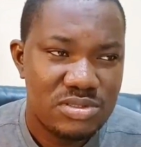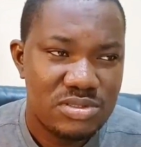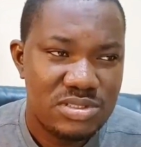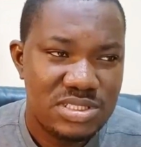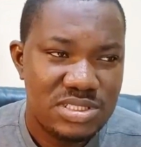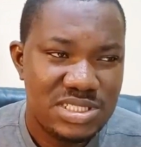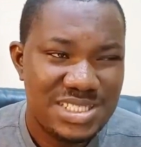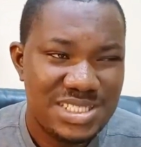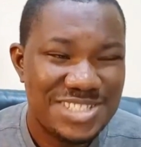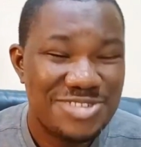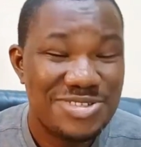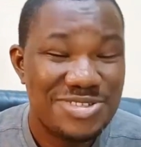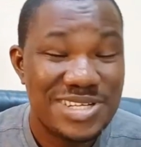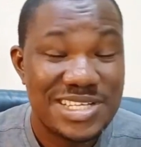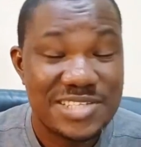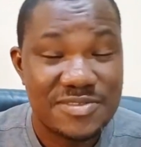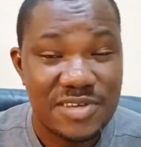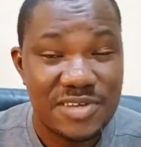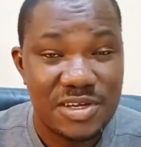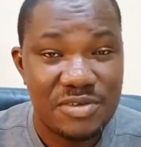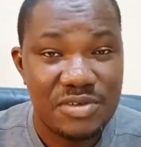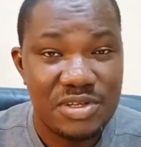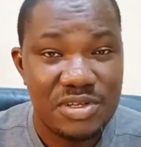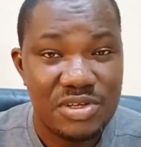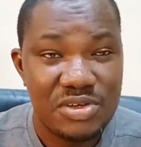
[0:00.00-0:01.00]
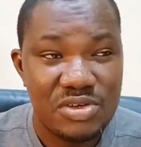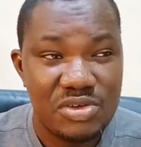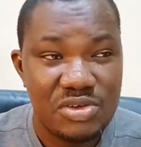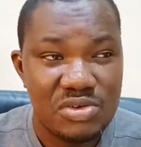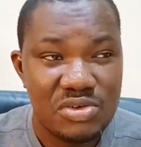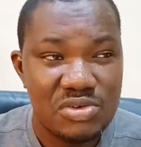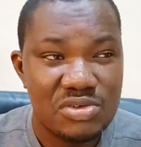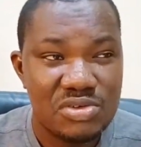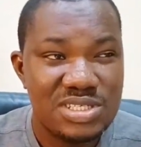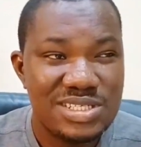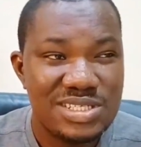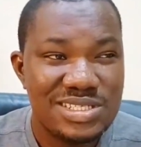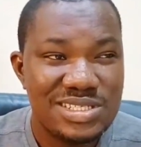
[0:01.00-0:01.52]
This transfer
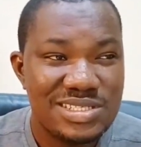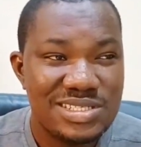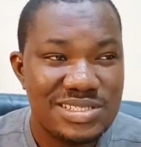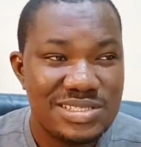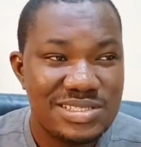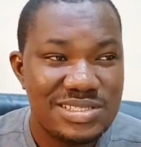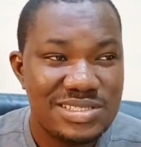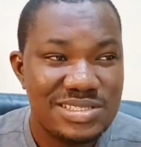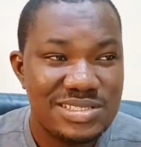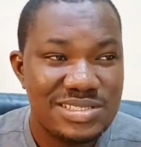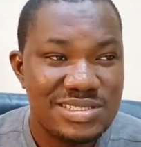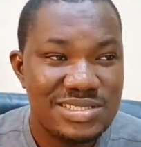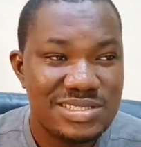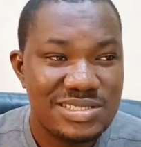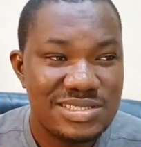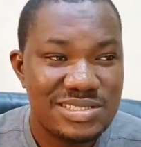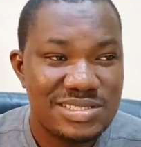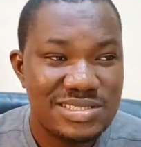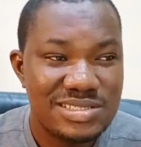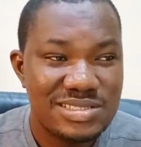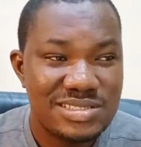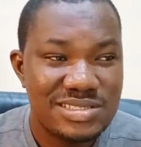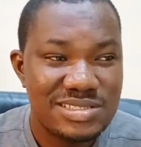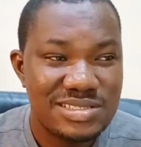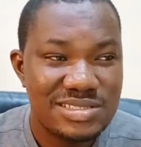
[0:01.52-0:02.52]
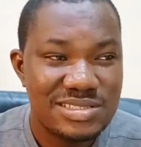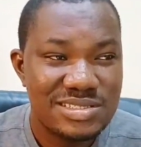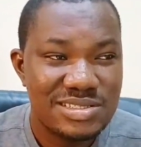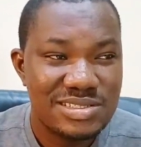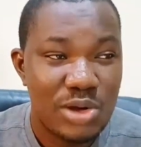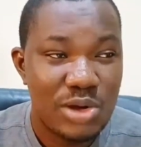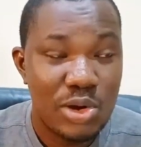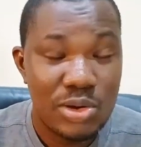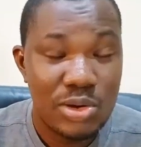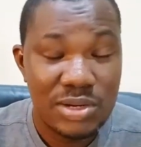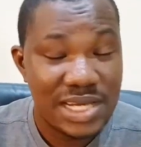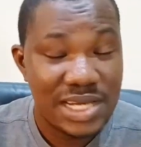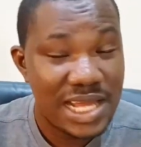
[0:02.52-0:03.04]
window is
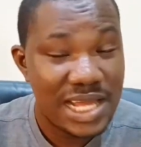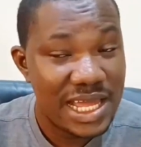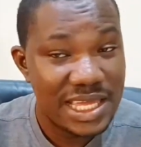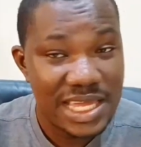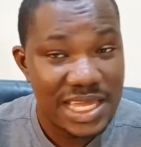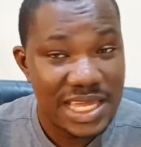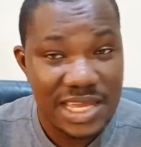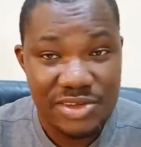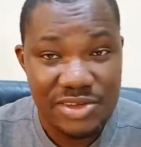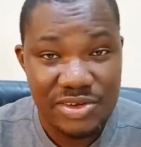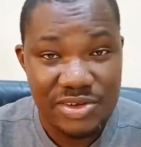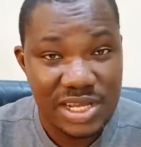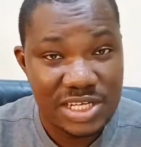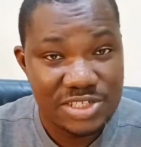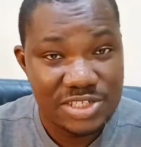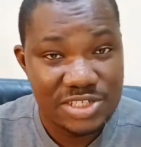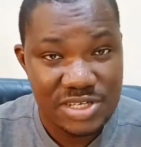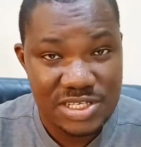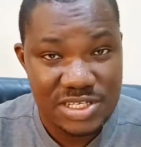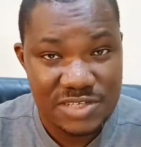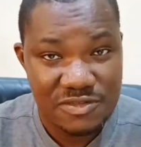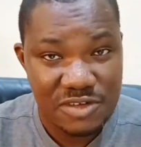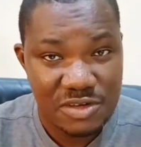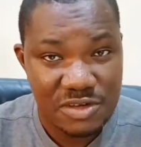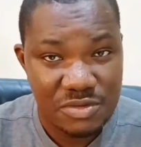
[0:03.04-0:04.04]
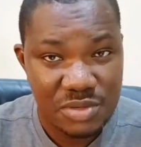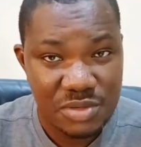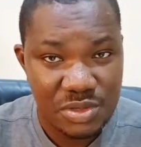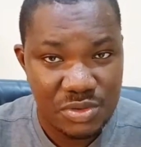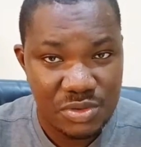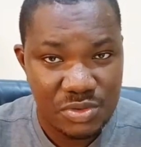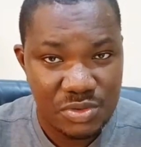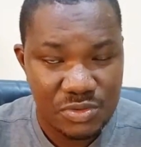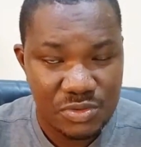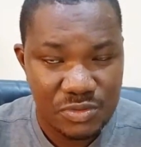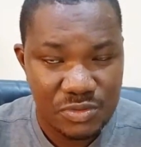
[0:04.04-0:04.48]
unlike any other transfer window